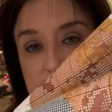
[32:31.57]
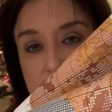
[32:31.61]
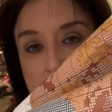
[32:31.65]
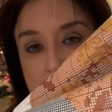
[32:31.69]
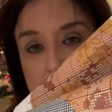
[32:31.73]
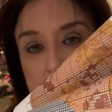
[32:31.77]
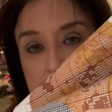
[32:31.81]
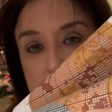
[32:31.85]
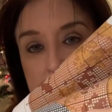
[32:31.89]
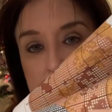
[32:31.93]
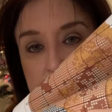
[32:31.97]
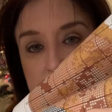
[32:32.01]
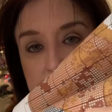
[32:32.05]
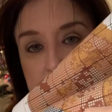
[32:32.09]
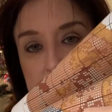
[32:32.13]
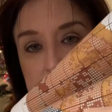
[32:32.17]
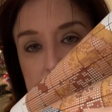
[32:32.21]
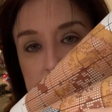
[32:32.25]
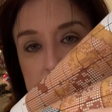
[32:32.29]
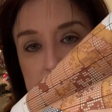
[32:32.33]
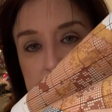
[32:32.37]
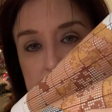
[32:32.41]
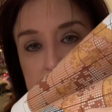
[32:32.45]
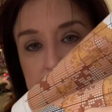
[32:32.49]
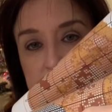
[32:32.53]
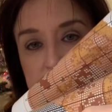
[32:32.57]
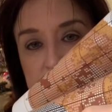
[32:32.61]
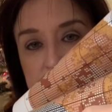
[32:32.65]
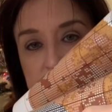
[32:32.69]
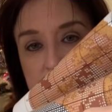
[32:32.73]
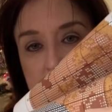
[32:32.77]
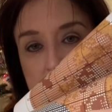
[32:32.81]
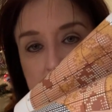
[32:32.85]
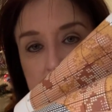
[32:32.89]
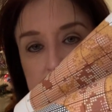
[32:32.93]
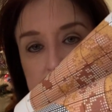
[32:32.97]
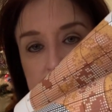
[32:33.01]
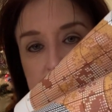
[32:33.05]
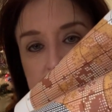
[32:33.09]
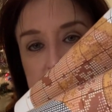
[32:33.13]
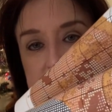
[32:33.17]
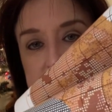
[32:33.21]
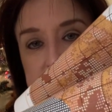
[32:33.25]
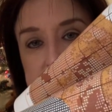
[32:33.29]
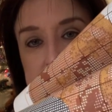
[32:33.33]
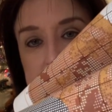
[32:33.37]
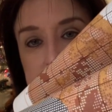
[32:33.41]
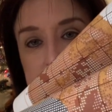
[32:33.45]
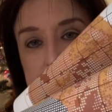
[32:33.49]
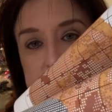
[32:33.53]
follow the chart for
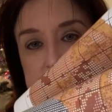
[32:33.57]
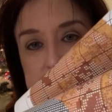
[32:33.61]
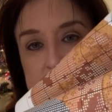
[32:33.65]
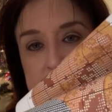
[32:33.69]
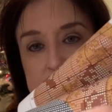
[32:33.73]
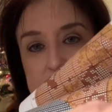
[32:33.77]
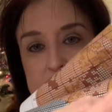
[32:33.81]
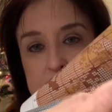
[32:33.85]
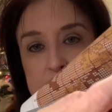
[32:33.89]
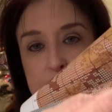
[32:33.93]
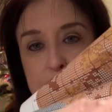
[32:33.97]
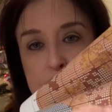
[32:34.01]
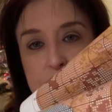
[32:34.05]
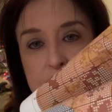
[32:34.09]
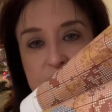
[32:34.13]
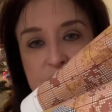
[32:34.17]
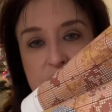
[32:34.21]
DMC,